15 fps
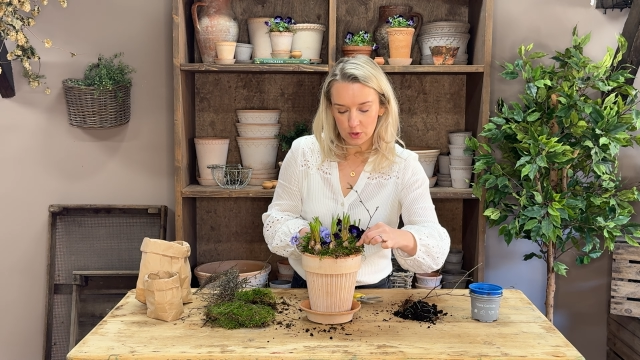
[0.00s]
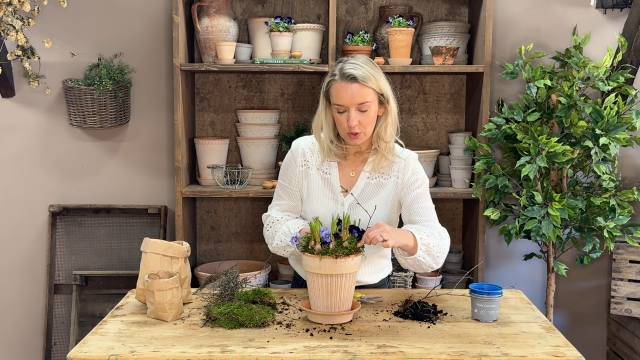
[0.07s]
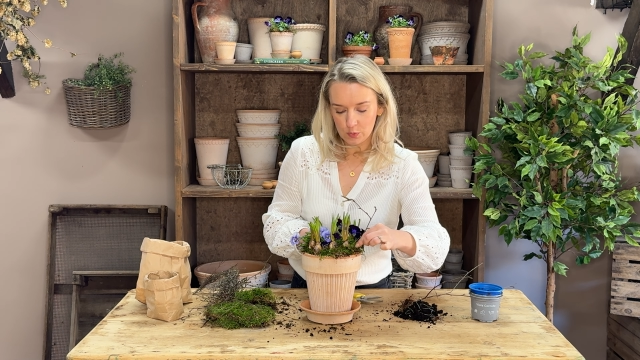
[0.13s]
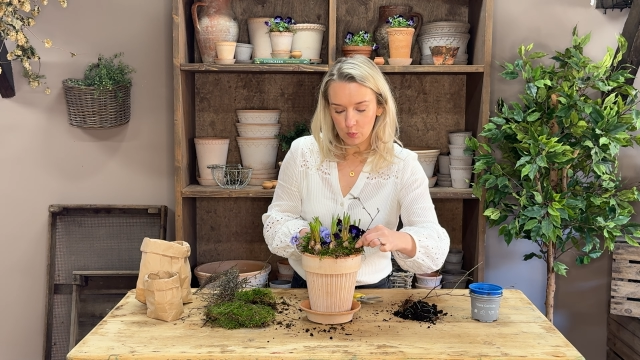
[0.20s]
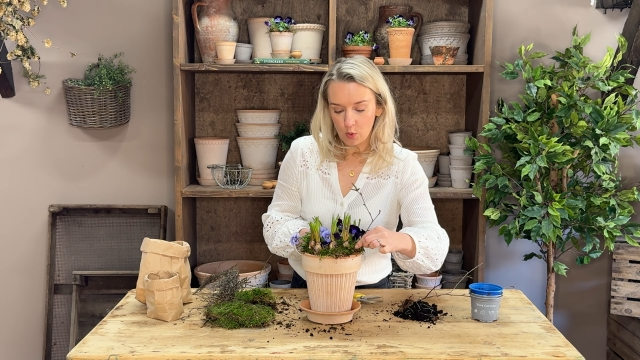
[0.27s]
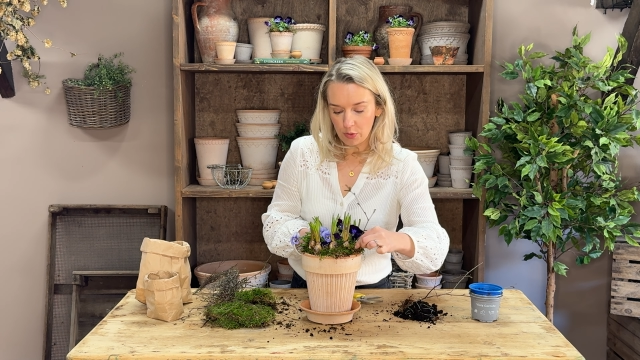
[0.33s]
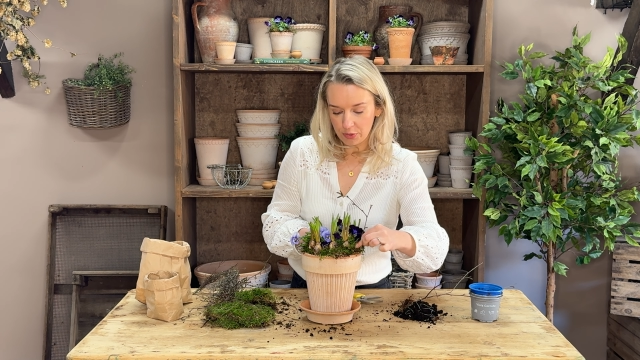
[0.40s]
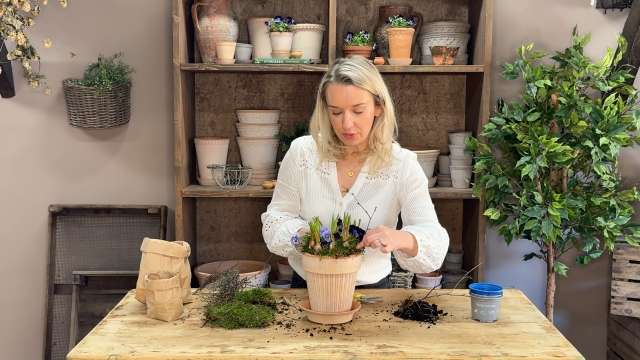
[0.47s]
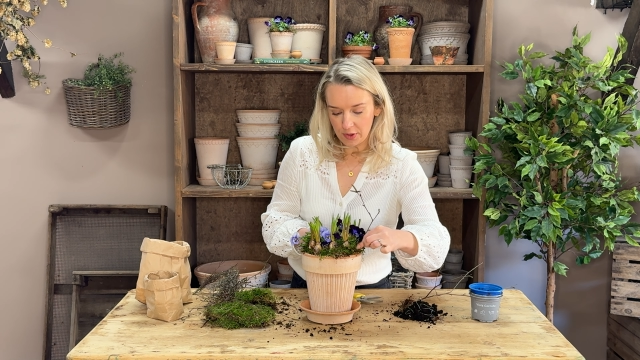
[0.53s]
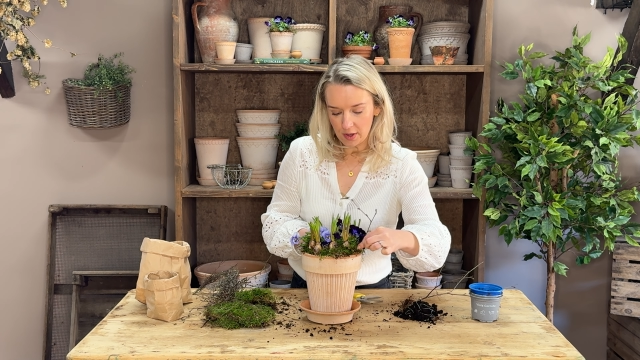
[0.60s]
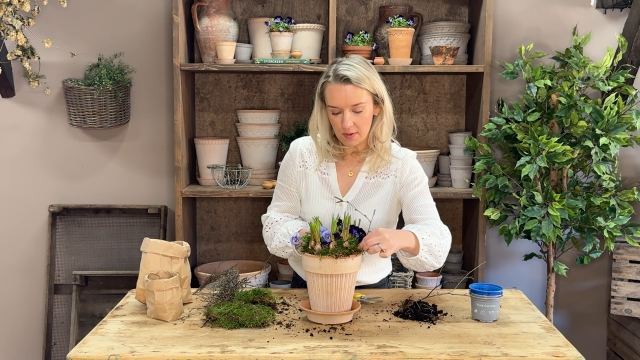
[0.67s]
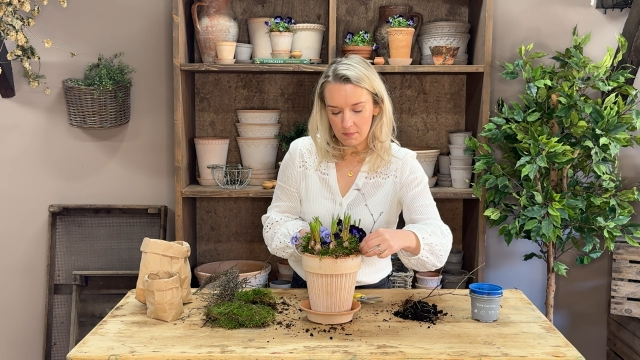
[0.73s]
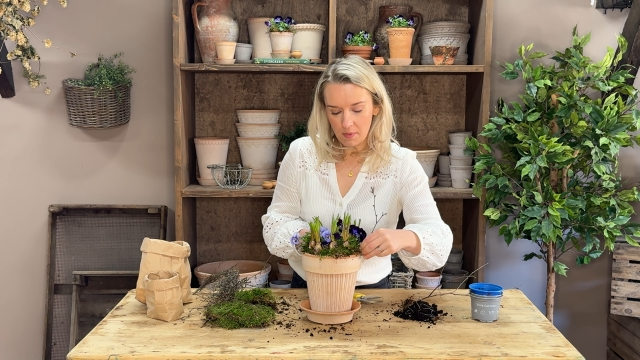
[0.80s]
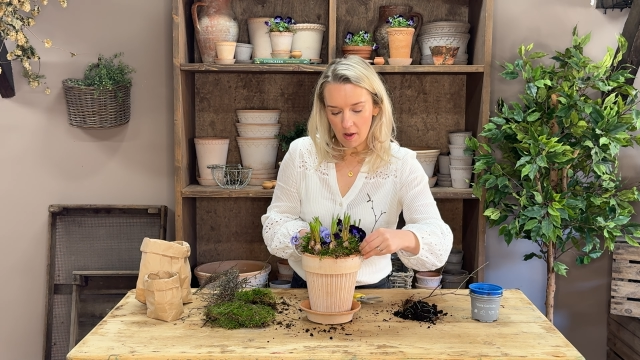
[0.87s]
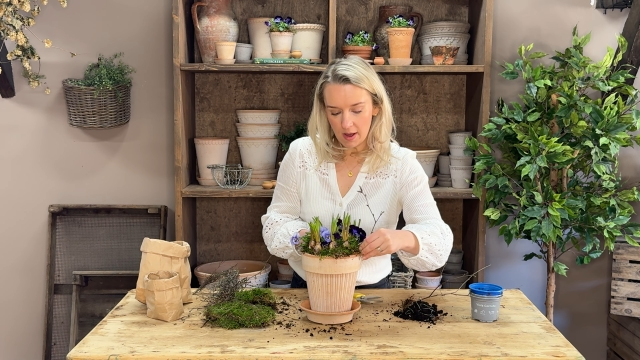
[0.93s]
you want
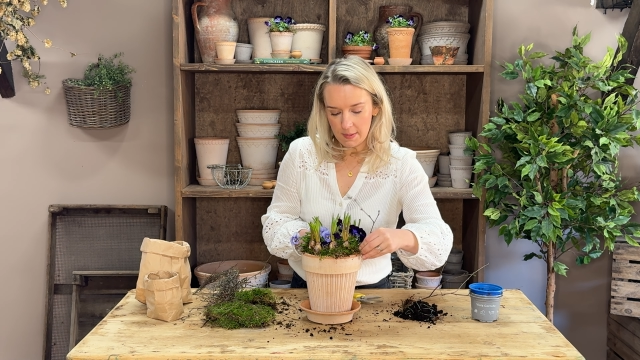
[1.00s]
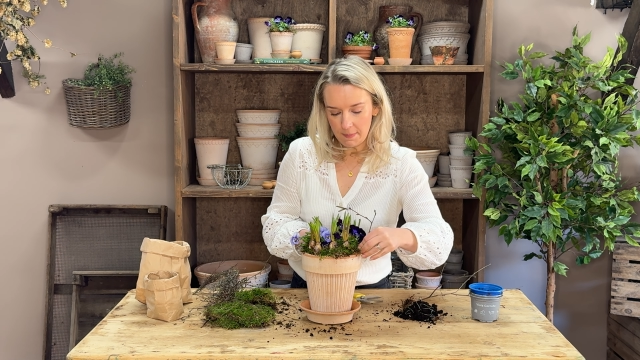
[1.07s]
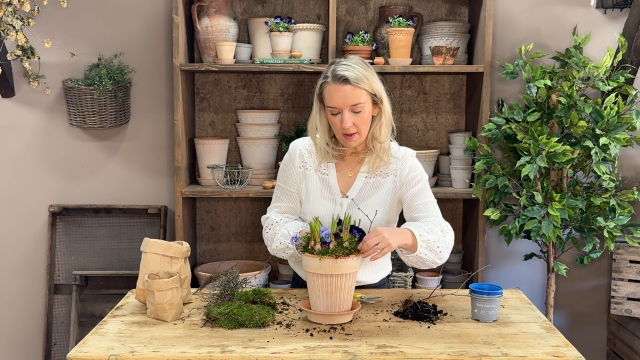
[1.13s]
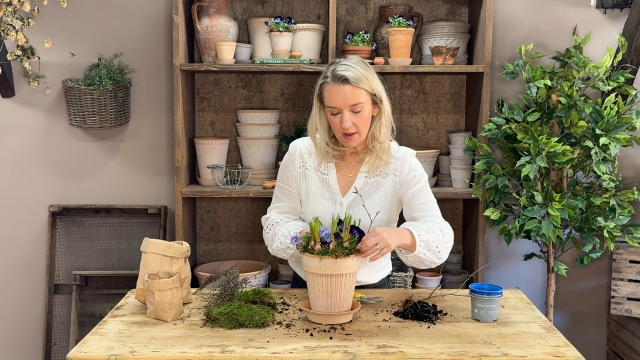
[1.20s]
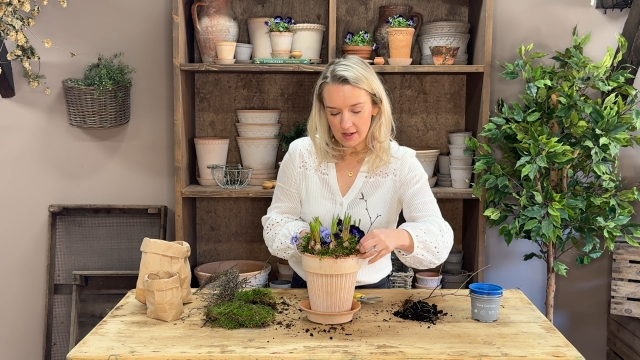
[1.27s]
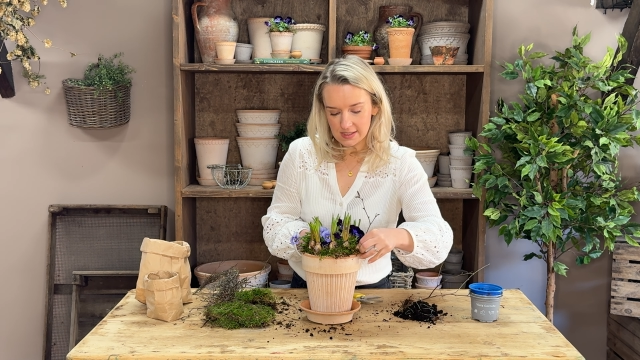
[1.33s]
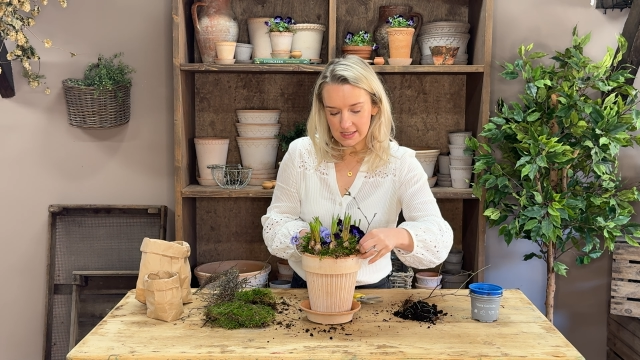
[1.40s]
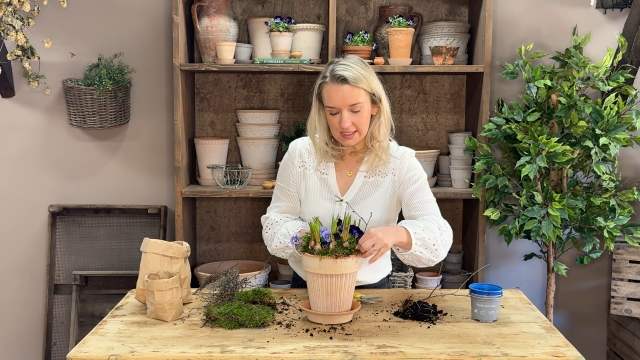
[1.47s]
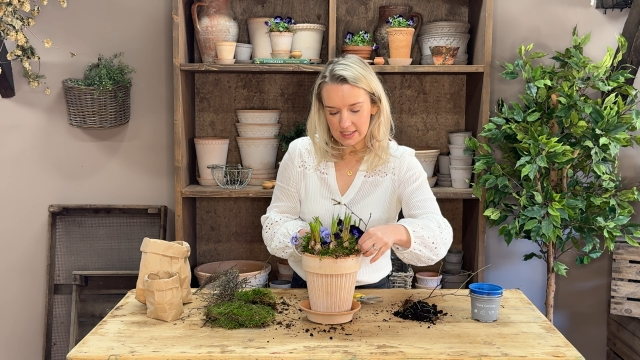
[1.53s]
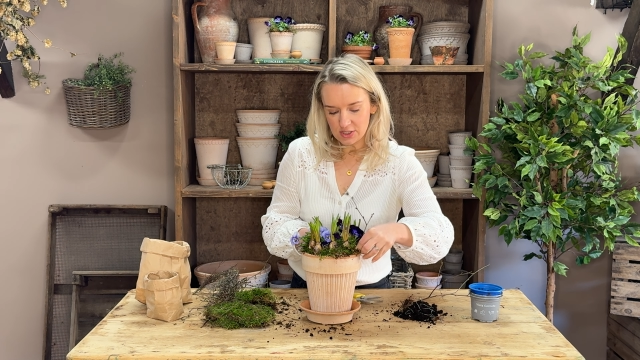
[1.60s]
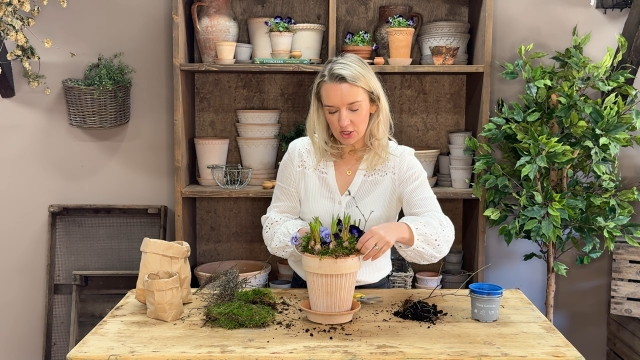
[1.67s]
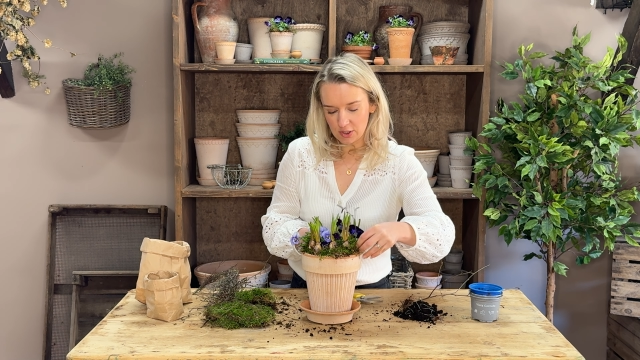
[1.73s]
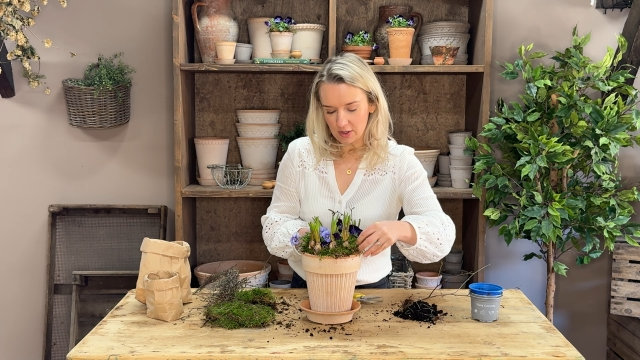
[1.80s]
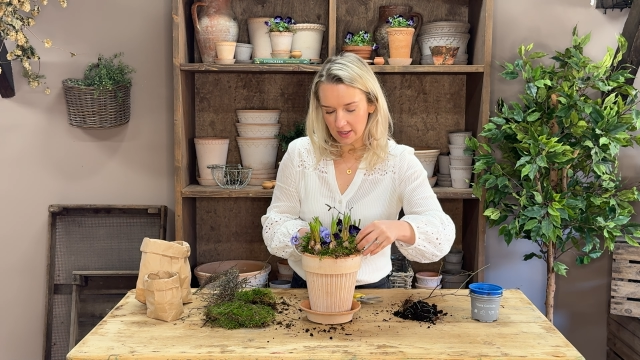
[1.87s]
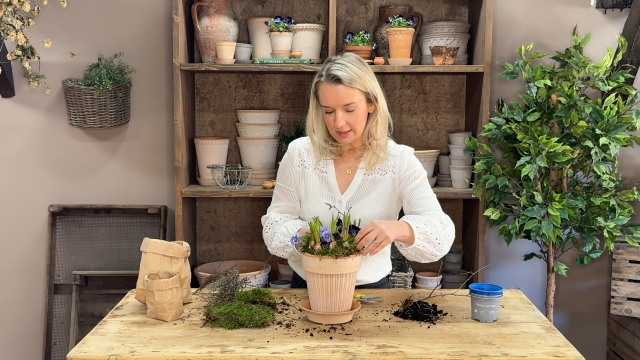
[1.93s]
them. I personally
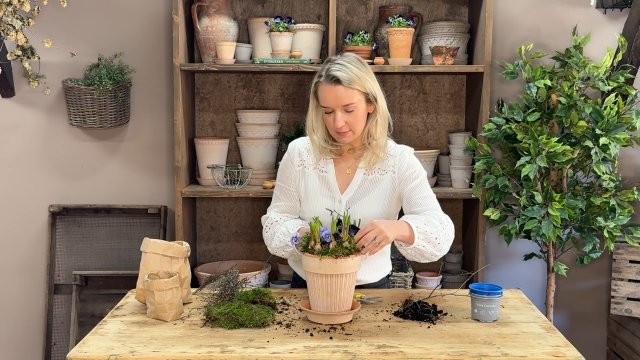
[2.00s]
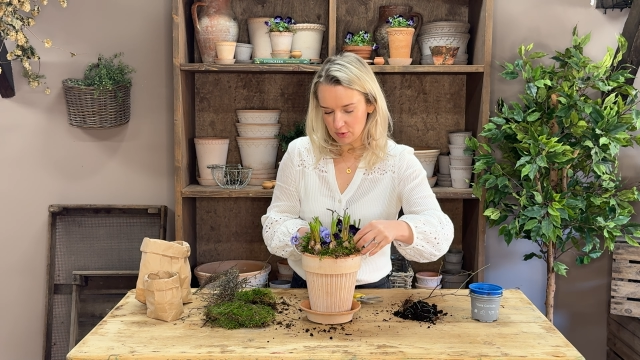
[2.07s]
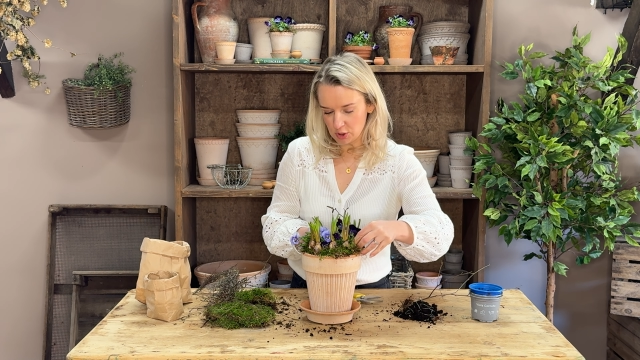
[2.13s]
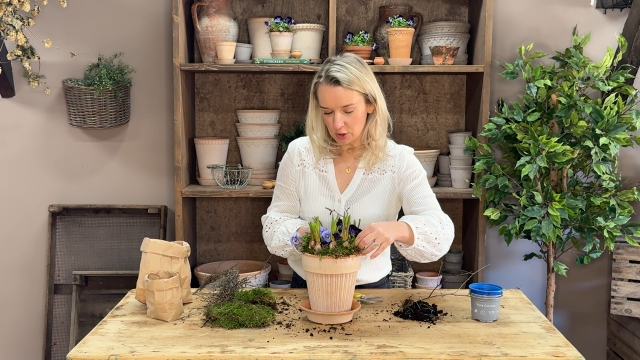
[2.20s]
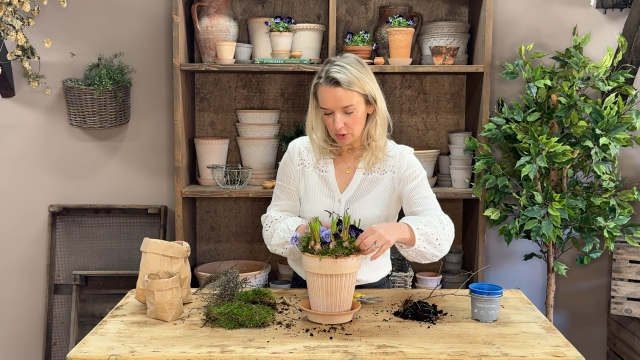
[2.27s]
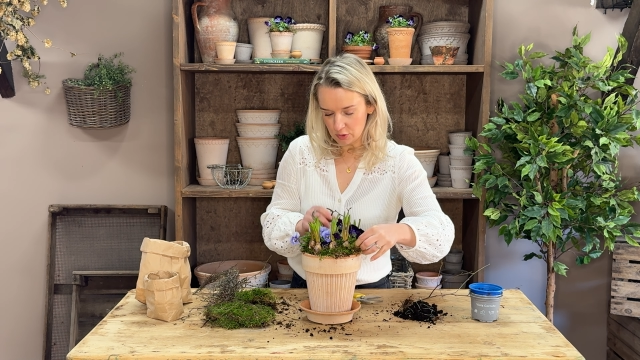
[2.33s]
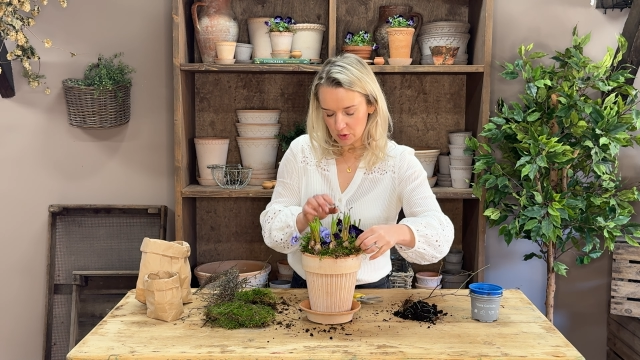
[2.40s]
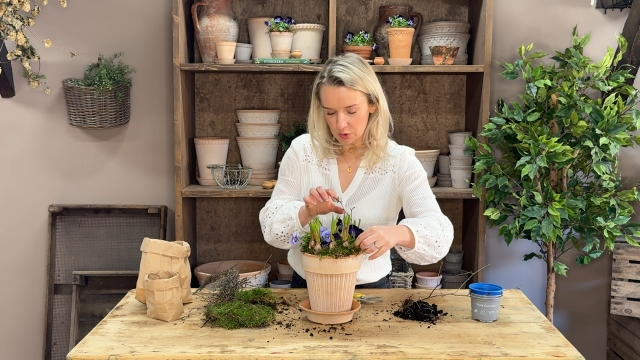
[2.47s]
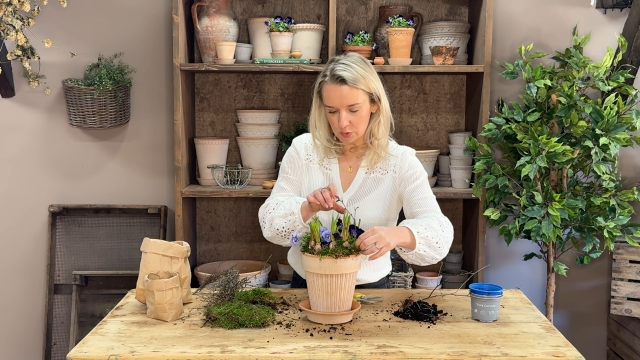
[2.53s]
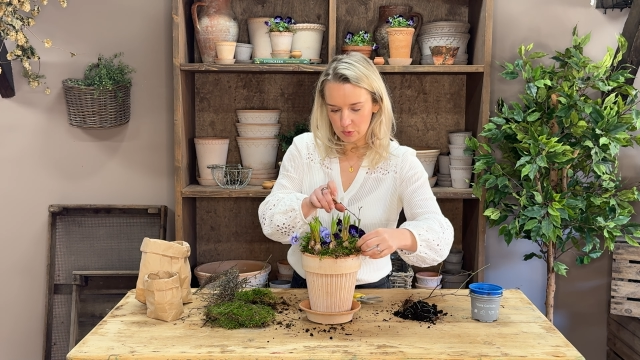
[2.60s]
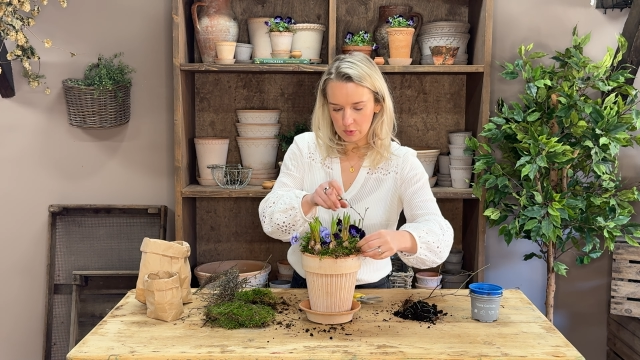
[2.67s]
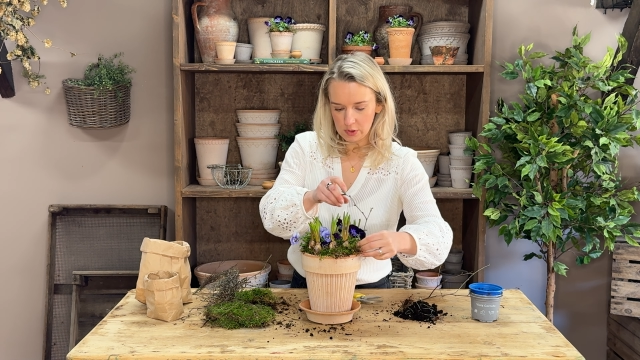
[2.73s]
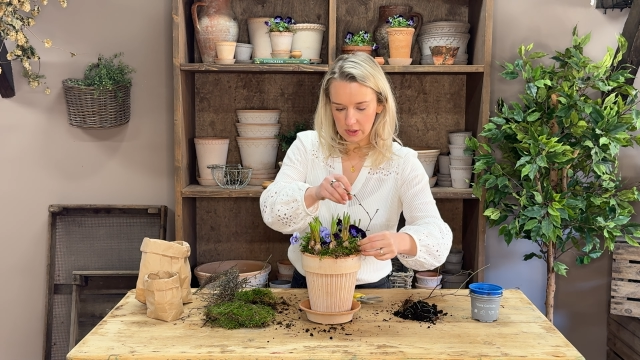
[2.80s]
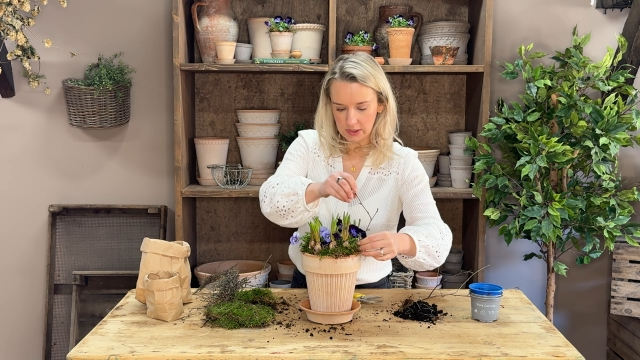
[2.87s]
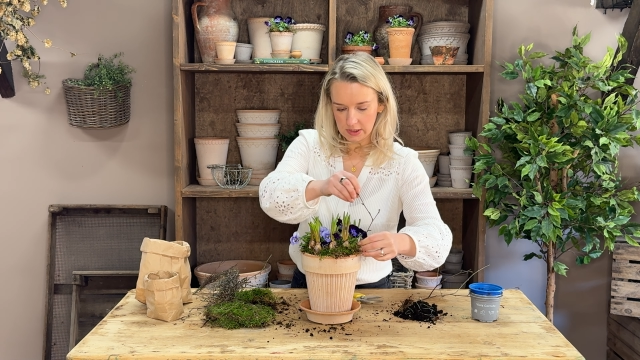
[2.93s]
don't like them too tall.